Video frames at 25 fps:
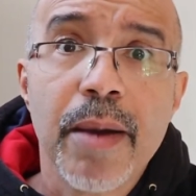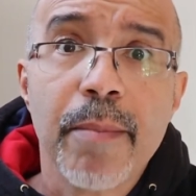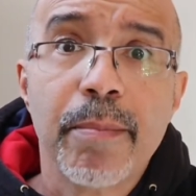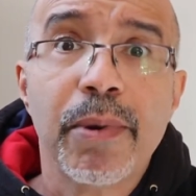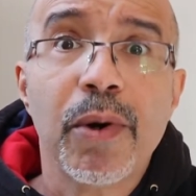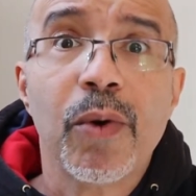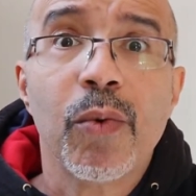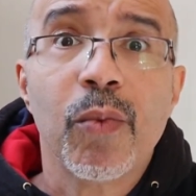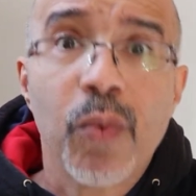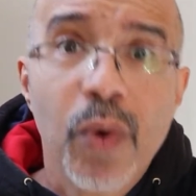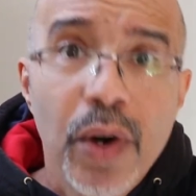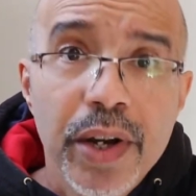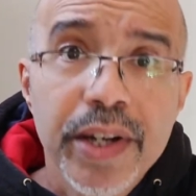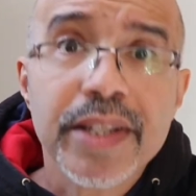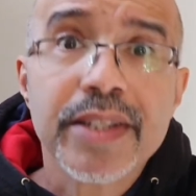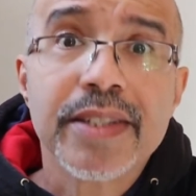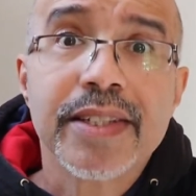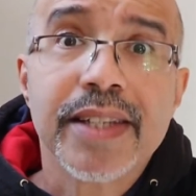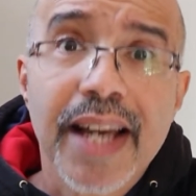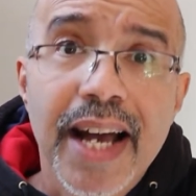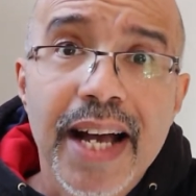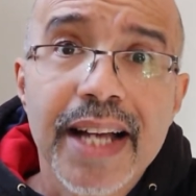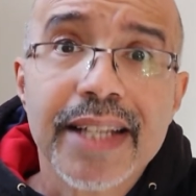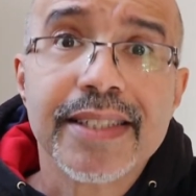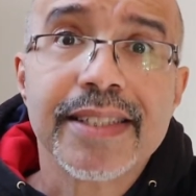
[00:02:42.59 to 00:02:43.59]
But what is
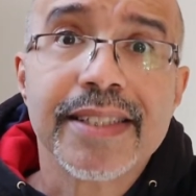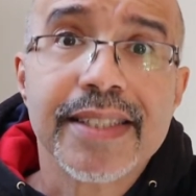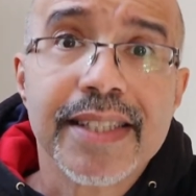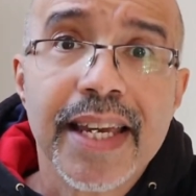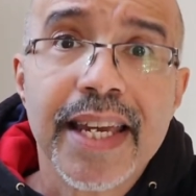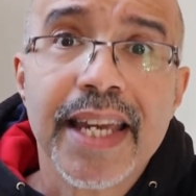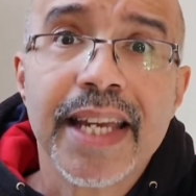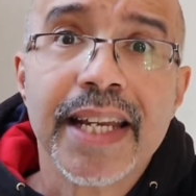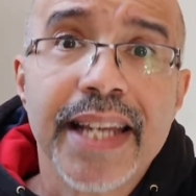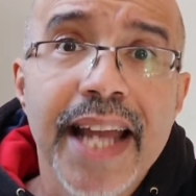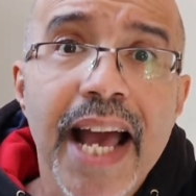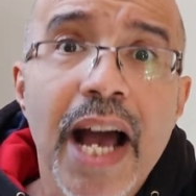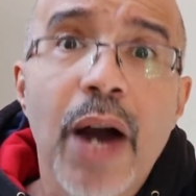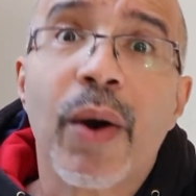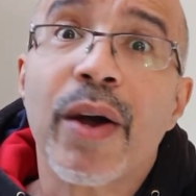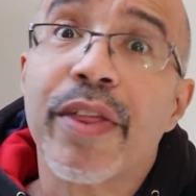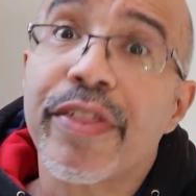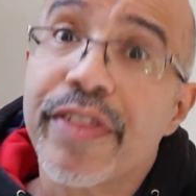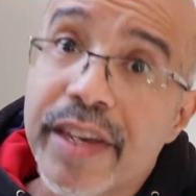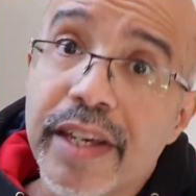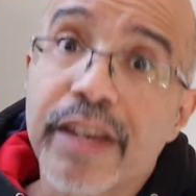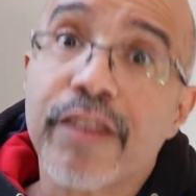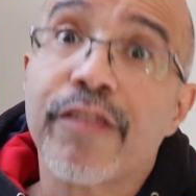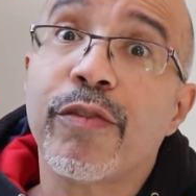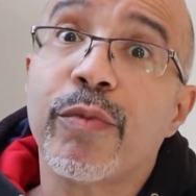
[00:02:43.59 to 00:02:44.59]
God saying now? I
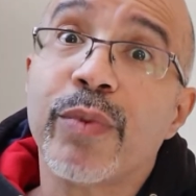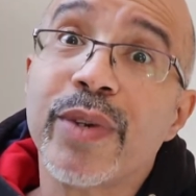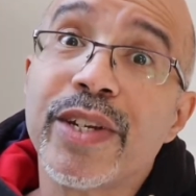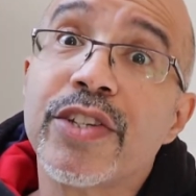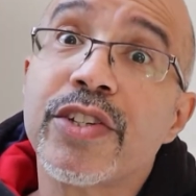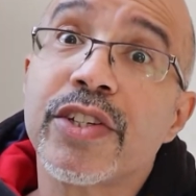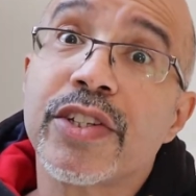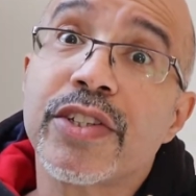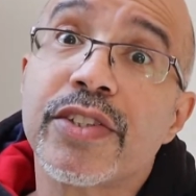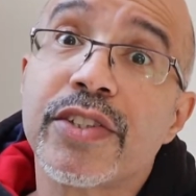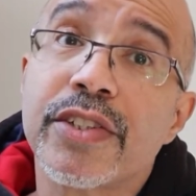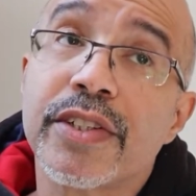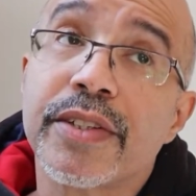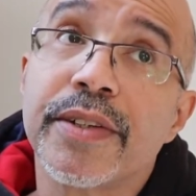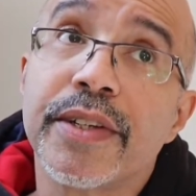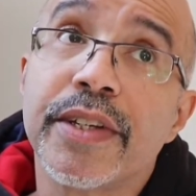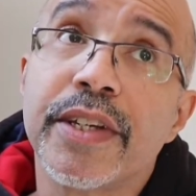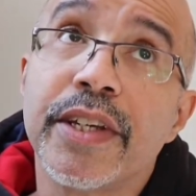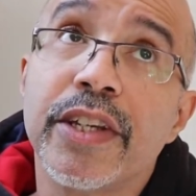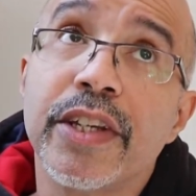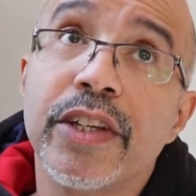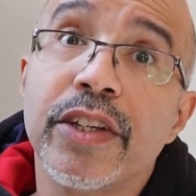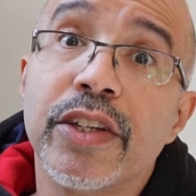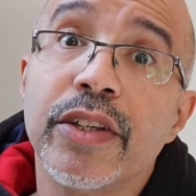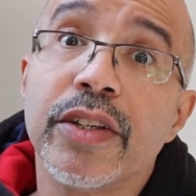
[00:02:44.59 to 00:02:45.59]
think if we just
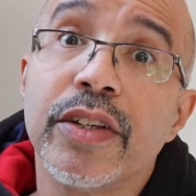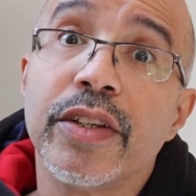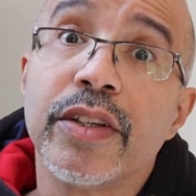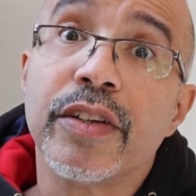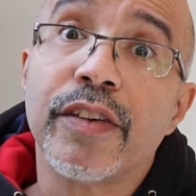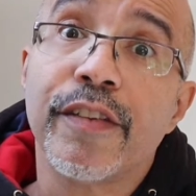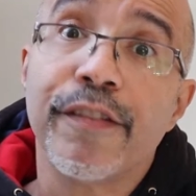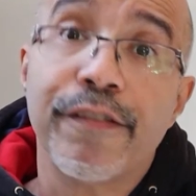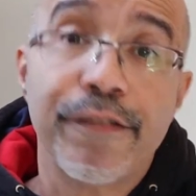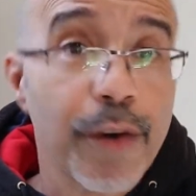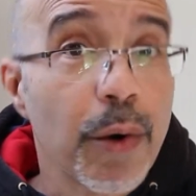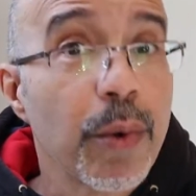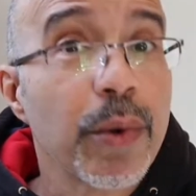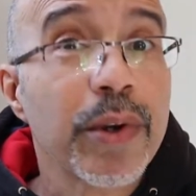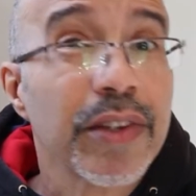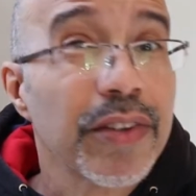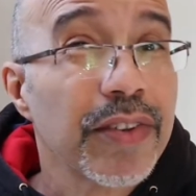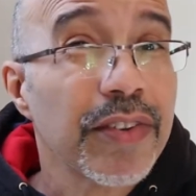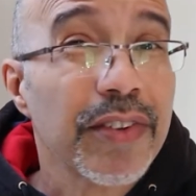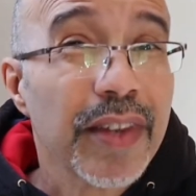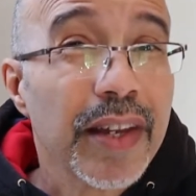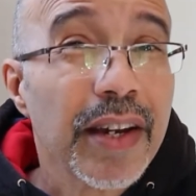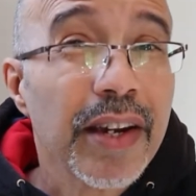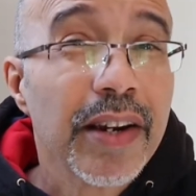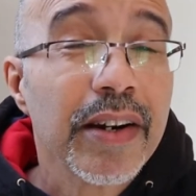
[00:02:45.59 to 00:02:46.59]

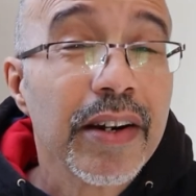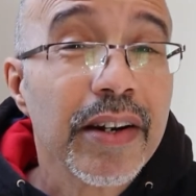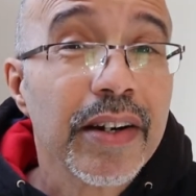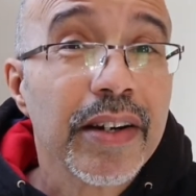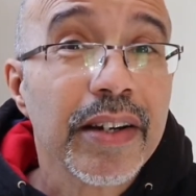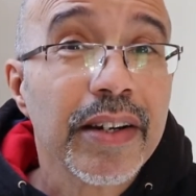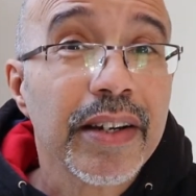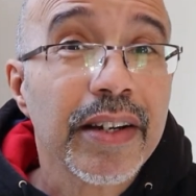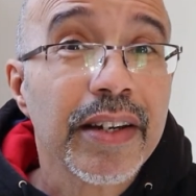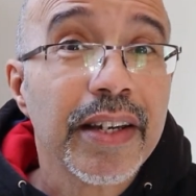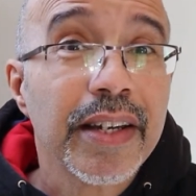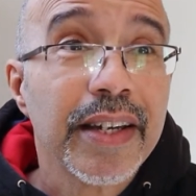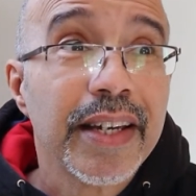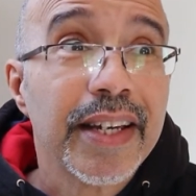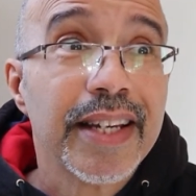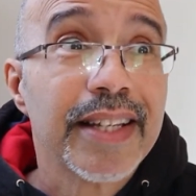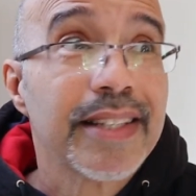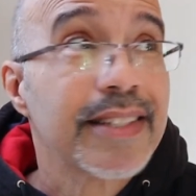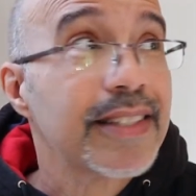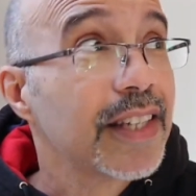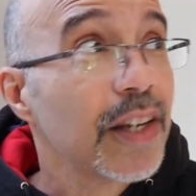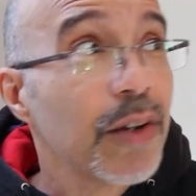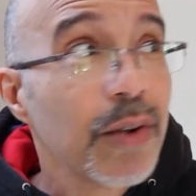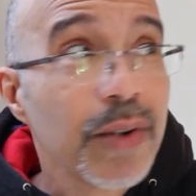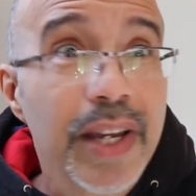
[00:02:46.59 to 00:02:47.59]
focus there and
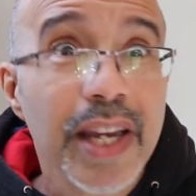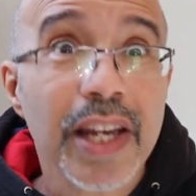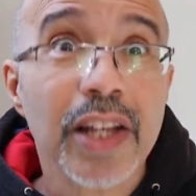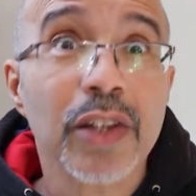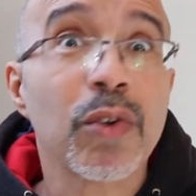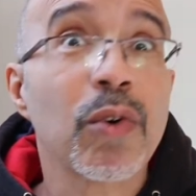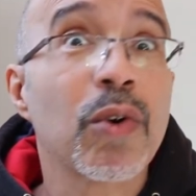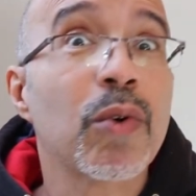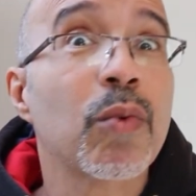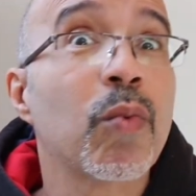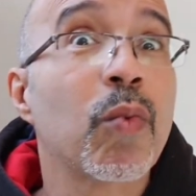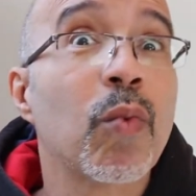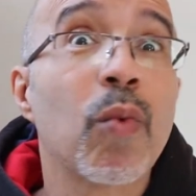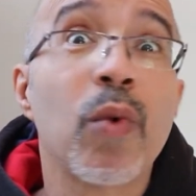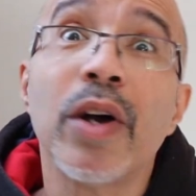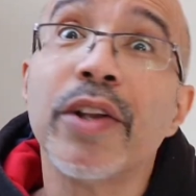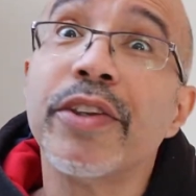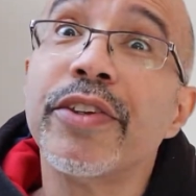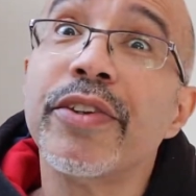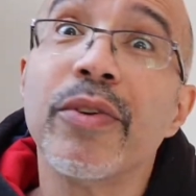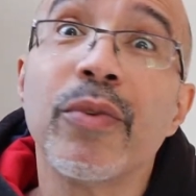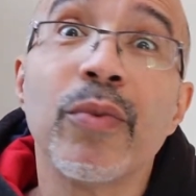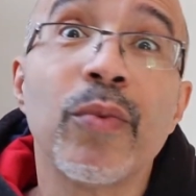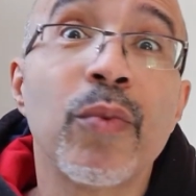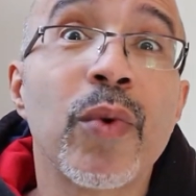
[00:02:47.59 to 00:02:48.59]
say, okay, Lord,
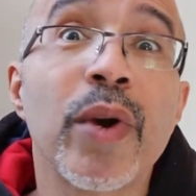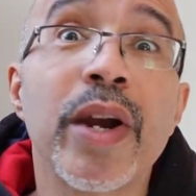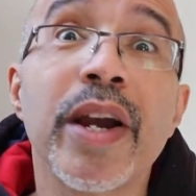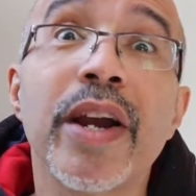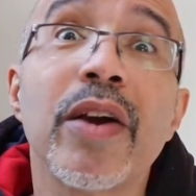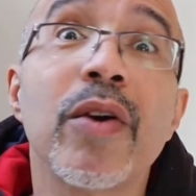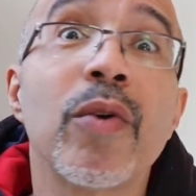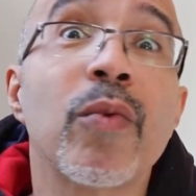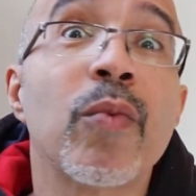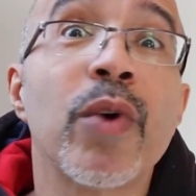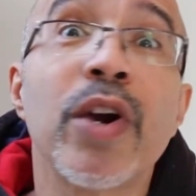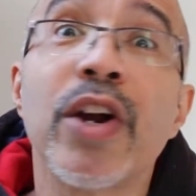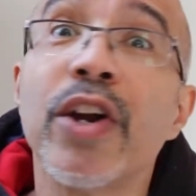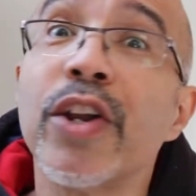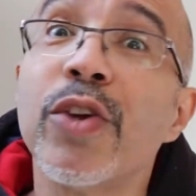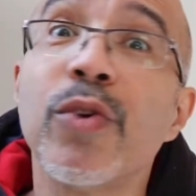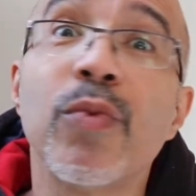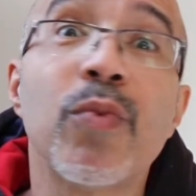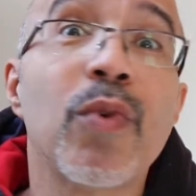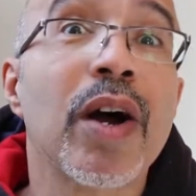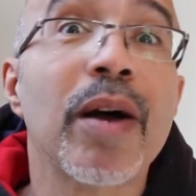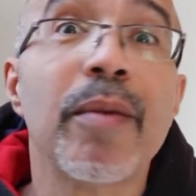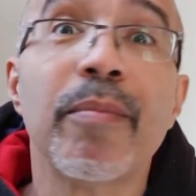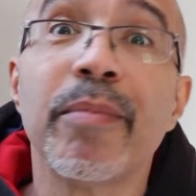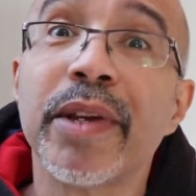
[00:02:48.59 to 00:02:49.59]
where do you
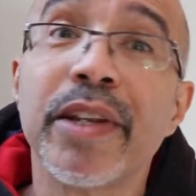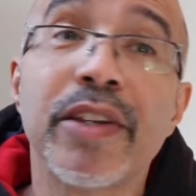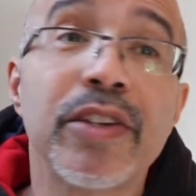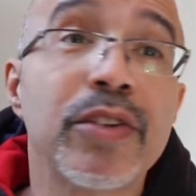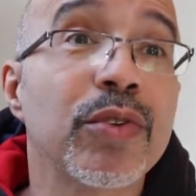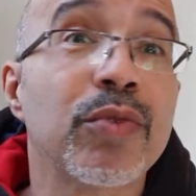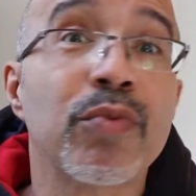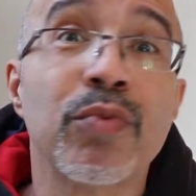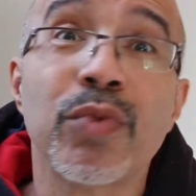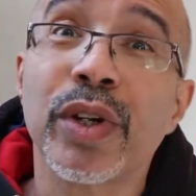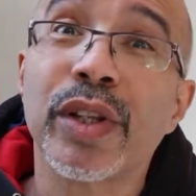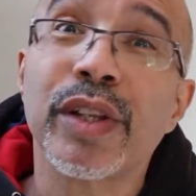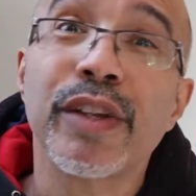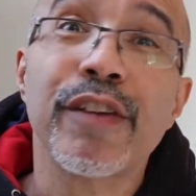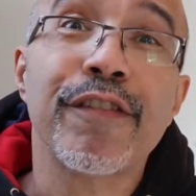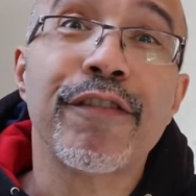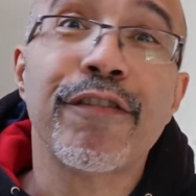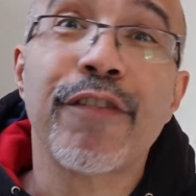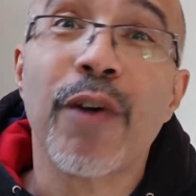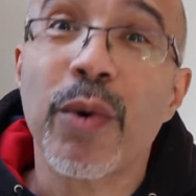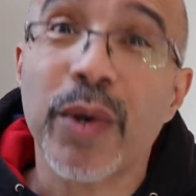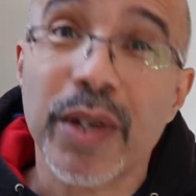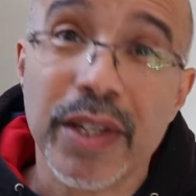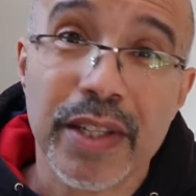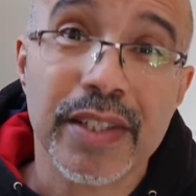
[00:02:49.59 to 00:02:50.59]
want me to really
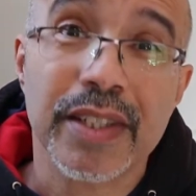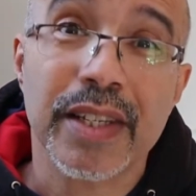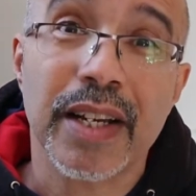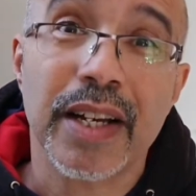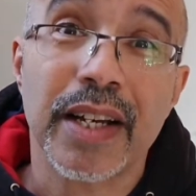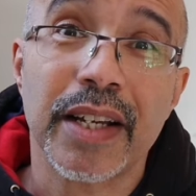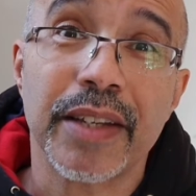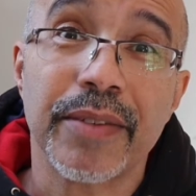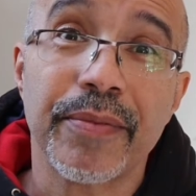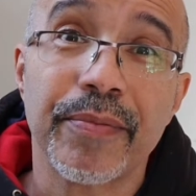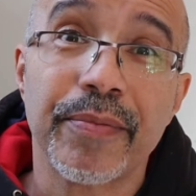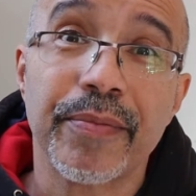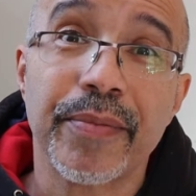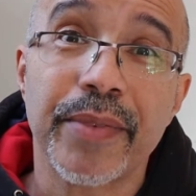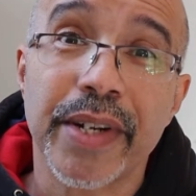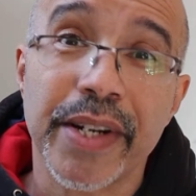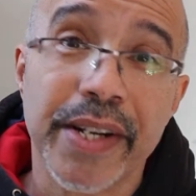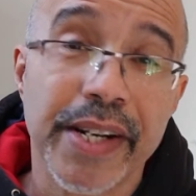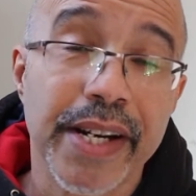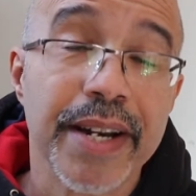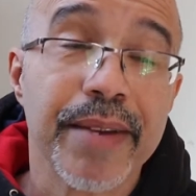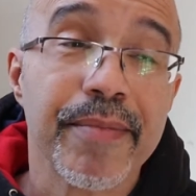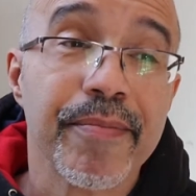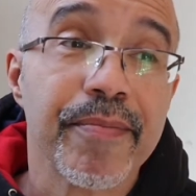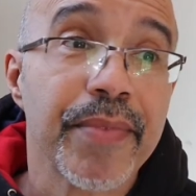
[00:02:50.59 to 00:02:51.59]
focus on? All
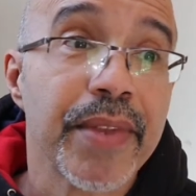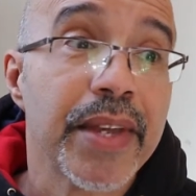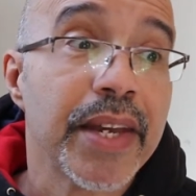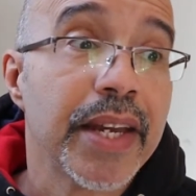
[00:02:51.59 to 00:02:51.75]
right?